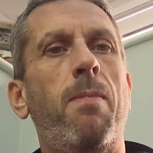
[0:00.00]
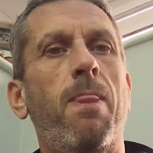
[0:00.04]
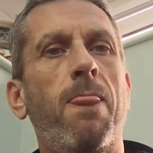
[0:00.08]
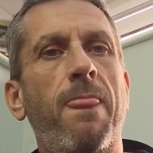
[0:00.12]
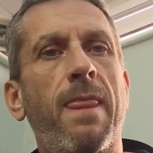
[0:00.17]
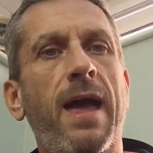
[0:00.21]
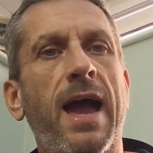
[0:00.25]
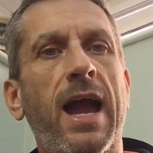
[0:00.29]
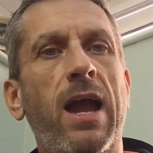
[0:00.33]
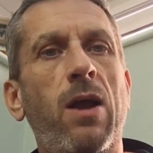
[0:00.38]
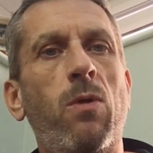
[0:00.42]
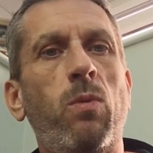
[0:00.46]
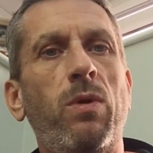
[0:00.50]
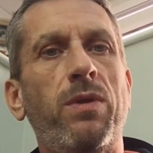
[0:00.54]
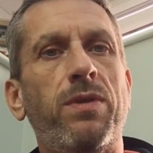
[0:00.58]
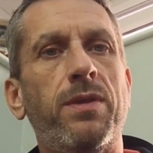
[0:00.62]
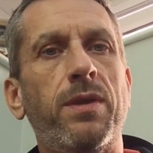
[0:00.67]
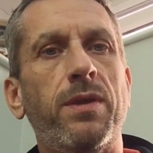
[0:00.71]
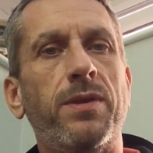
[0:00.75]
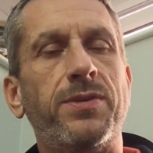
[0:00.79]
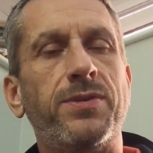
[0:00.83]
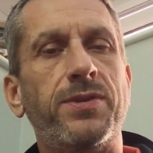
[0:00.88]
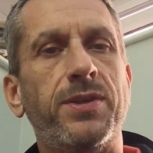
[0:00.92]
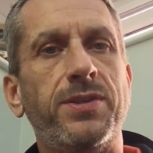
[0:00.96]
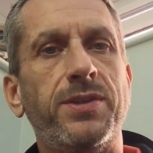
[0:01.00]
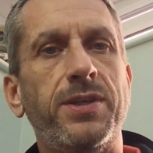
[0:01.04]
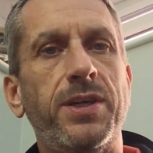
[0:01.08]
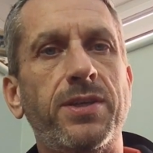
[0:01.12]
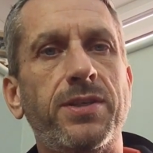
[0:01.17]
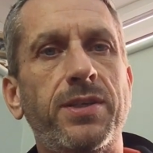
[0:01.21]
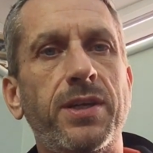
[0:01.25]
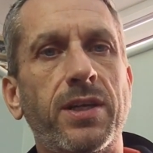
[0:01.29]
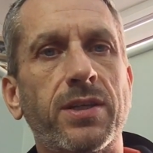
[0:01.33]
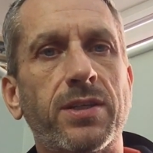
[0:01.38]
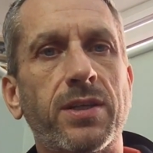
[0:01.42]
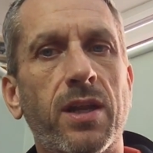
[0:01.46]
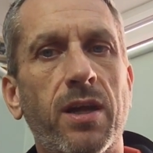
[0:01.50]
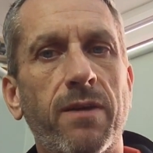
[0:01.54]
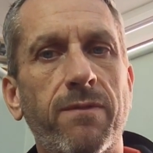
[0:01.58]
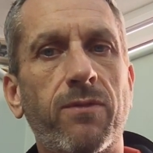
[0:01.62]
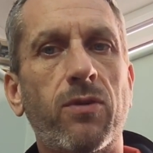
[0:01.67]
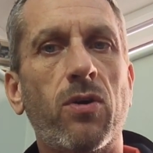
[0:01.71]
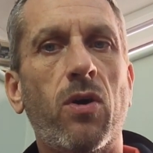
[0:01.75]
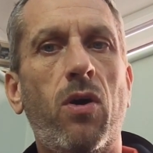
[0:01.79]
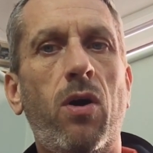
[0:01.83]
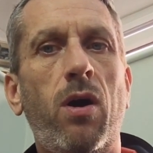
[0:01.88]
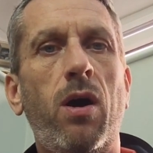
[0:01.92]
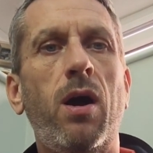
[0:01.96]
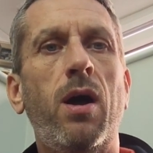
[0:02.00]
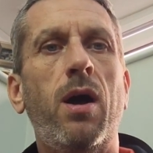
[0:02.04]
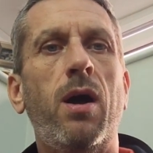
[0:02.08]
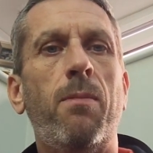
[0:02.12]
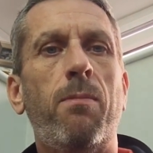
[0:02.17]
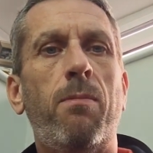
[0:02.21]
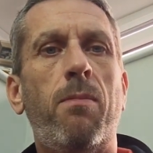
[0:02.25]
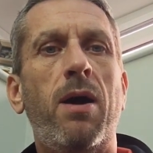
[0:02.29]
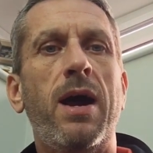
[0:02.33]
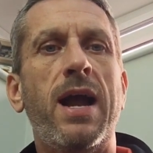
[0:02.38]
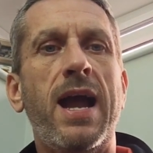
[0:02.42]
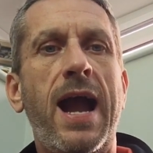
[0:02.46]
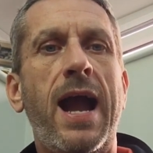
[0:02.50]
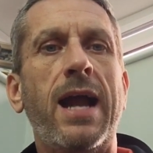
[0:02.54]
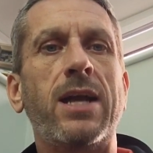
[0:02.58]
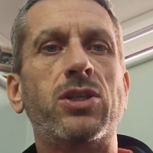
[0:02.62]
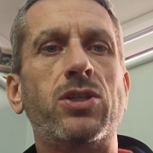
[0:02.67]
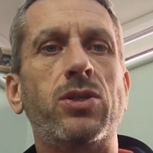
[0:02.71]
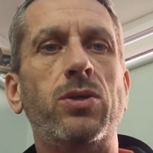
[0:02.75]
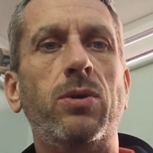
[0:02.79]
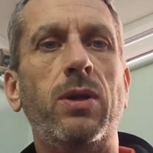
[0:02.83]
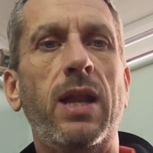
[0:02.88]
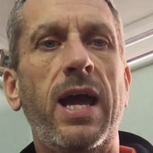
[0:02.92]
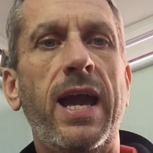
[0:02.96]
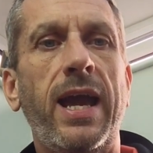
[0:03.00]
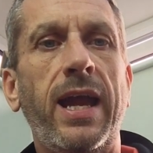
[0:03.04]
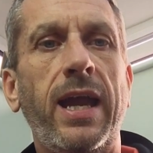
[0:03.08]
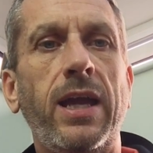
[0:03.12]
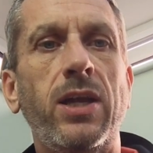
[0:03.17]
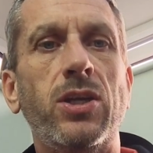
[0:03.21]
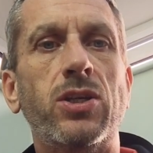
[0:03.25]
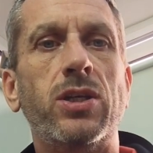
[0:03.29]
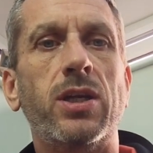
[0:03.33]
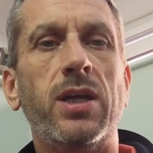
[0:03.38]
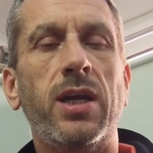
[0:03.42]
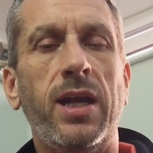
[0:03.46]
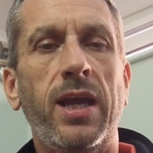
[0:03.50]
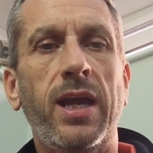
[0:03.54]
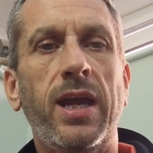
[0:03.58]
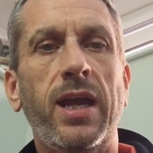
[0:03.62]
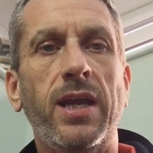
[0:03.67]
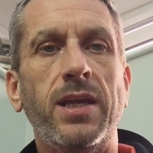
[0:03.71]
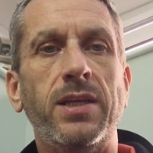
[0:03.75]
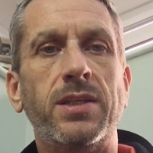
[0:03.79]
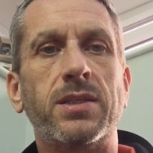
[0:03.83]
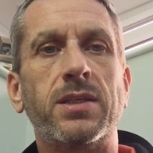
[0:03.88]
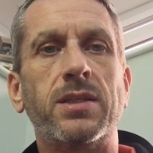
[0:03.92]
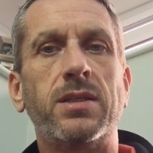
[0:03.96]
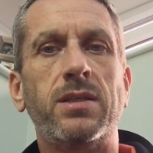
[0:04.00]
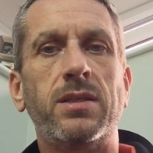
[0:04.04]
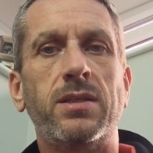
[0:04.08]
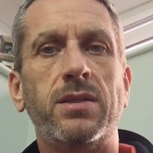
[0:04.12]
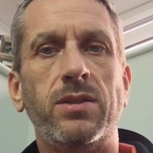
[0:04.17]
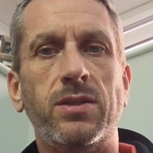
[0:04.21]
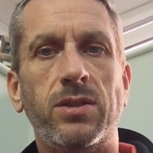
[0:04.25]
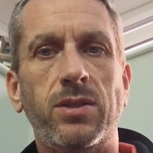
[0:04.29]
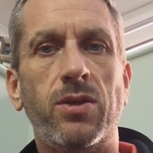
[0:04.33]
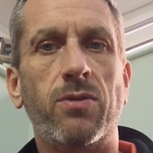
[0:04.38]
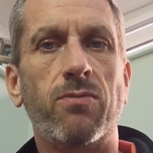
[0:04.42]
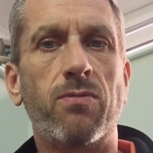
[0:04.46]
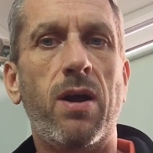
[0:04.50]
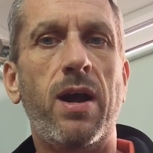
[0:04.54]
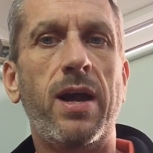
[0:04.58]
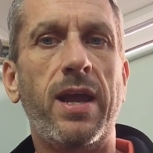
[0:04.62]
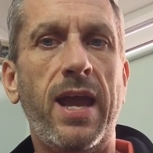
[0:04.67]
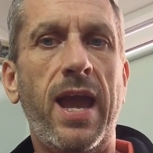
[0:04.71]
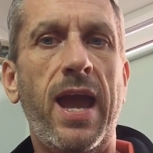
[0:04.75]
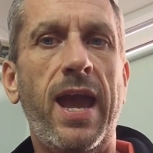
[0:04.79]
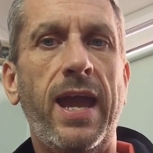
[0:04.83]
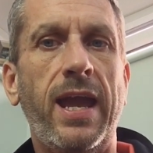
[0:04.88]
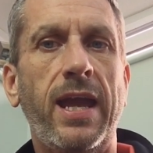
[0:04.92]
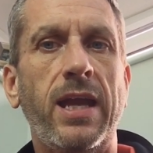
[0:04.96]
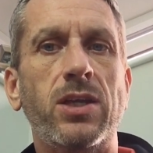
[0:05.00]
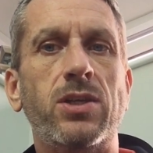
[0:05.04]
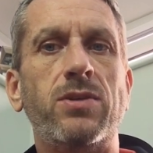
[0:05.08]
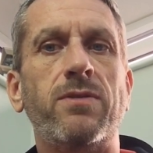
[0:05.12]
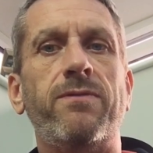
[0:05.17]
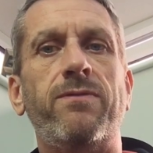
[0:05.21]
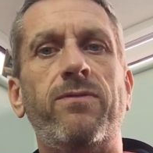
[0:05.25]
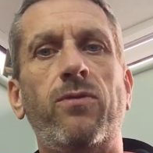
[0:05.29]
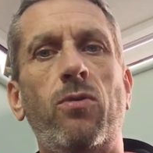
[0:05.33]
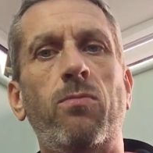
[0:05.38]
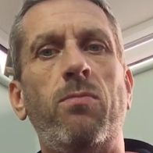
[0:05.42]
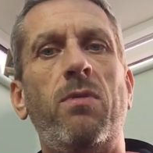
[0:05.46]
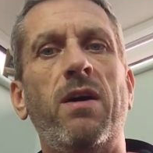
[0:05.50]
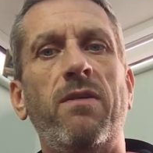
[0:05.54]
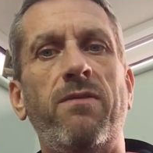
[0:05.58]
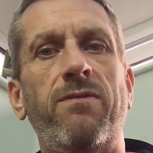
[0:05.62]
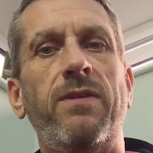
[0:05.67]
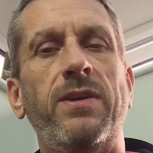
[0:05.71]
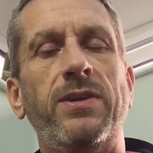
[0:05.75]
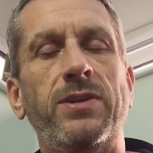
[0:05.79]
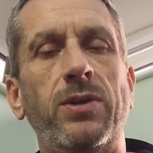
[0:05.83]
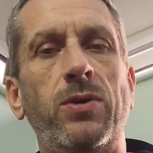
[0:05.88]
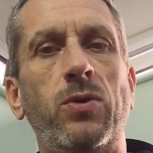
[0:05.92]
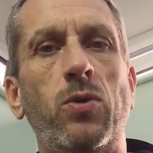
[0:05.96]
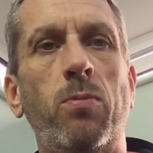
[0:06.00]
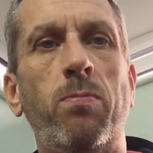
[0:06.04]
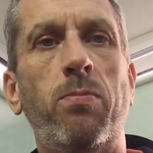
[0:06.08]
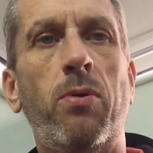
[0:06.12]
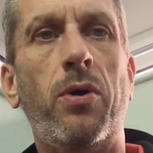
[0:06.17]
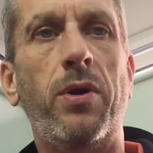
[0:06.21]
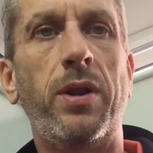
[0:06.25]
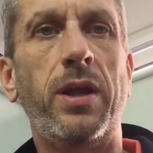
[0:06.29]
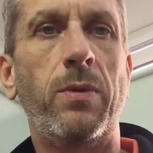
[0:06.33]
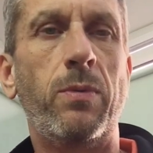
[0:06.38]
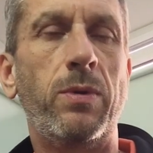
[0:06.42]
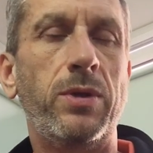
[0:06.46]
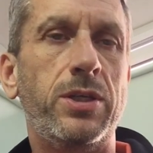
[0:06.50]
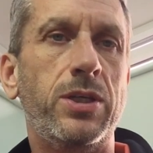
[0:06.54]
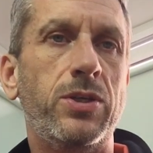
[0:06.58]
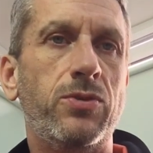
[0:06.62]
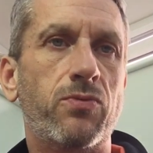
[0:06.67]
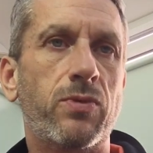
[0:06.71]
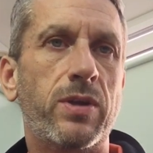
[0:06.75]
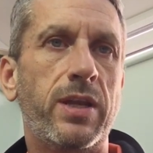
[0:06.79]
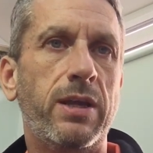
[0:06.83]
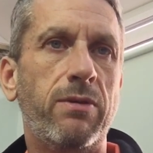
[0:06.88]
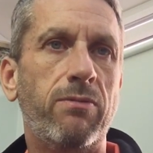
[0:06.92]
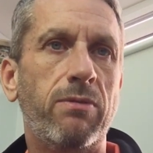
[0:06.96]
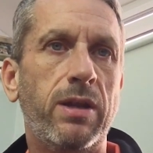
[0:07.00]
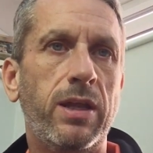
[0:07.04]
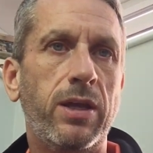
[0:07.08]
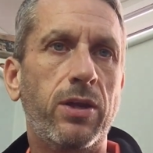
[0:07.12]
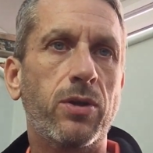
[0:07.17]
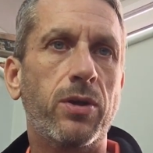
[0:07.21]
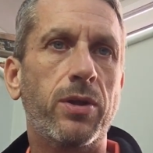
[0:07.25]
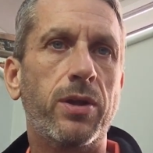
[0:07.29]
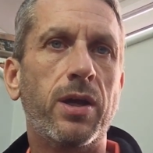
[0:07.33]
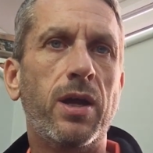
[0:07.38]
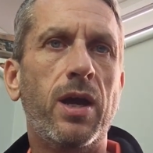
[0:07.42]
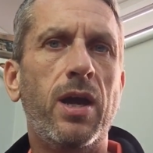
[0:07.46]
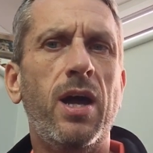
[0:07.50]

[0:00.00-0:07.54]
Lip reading: Now with the statistics that I've got, my actual age is the right age for my physical body, which is really, really good.